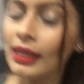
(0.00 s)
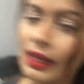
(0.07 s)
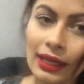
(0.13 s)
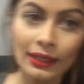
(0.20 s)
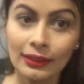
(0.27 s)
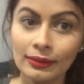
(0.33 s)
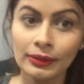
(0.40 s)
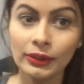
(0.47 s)

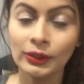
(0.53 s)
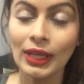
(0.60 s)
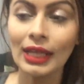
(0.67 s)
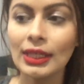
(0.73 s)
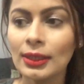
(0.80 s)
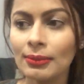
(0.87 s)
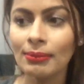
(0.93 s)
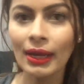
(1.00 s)
Yeah, so
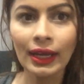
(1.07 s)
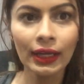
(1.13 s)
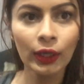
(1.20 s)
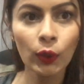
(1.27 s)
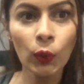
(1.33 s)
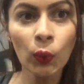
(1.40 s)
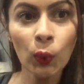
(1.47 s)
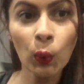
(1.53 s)
that's my
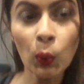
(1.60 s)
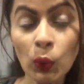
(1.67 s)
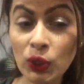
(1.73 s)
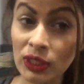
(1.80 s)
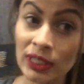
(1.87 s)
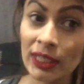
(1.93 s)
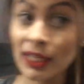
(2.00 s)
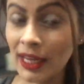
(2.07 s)

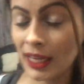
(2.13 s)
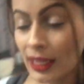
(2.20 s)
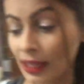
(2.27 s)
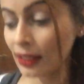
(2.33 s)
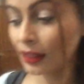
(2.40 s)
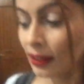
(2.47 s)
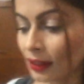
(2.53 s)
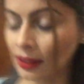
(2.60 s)

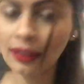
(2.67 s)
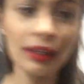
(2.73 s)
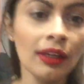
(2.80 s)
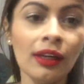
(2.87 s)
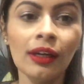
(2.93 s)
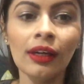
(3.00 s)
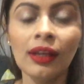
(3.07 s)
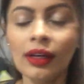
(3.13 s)
OOTN.
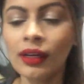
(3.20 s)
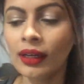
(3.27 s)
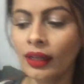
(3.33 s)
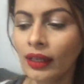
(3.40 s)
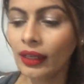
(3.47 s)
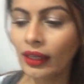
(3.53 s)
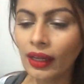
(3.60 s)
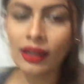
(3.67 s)

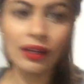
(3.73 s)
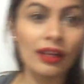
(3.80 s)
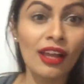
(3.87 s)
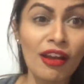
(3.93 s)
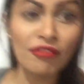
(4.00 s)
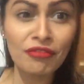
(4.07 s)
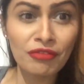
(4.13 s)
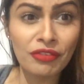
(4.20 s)
Yeah,
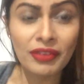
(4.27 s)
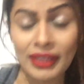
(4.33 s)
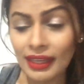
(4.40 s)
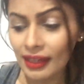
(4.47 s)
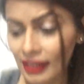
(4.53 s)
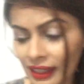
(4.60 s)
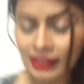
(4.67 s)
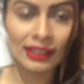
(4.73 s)
comfy
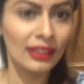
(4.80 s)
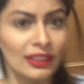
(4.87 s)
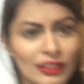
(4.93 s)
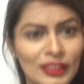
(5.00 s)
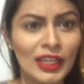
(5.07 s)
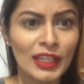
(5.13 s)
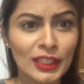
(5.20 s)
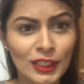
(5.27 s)

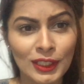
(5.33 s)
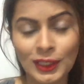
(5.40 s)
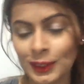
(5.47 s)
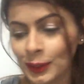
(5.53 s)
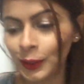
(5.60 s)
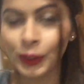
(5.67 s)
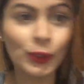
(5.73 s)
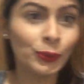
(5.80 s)
yet
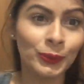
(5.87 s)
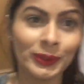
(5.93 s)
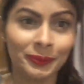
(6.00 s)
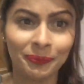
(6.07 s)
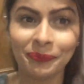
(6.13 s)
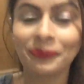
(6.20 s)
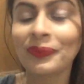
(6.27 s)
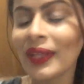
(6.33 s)
cute.
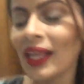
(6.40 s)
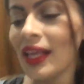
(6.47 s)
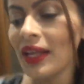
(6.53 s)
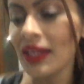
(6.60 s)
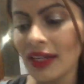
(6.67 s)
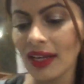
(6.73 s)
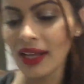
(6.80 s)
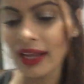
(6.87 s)

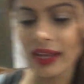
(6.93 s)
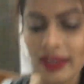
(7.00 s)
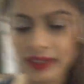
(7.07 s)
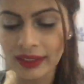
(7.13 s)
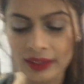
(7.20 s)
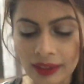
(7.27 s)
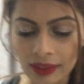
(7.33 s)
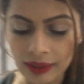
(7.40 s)

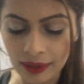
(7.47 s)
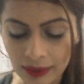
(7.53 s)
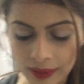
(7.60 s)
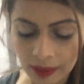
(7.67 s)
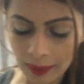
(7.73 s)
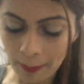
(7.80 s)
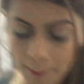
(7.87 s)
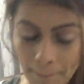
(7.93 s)
And